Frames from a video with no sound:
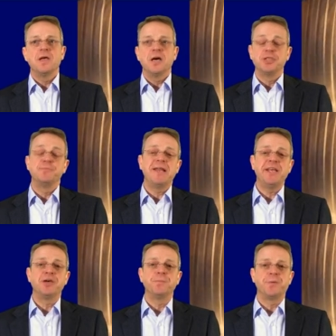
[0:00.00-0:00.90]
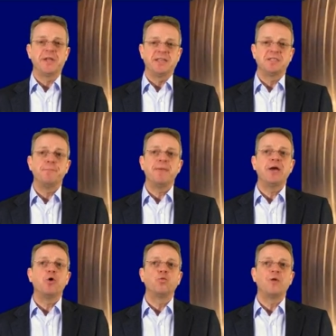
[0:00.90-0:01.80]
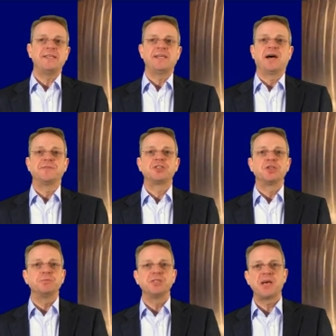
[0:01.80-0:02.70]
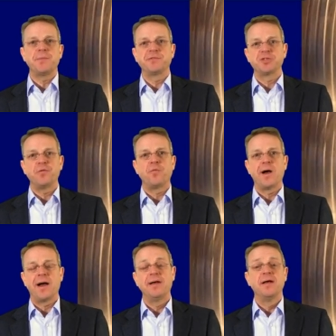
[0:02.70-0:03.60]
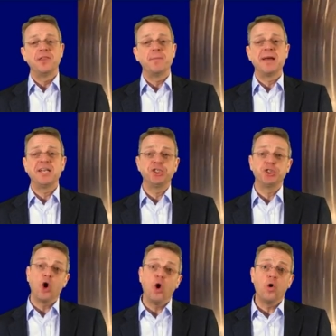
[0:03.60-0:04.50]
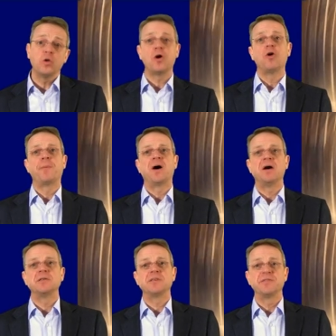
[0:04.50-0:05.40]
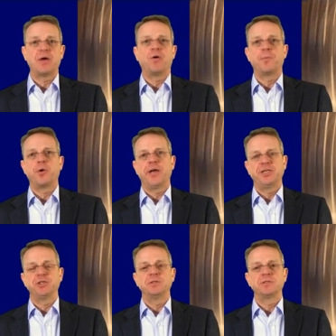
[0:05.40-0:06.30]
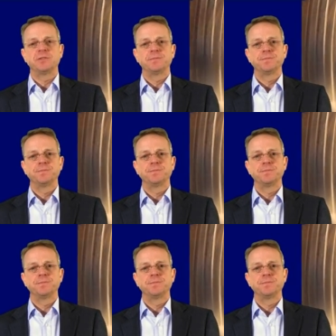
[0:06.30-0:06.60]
and many companies may already have some type of software that manages all or part of their operations.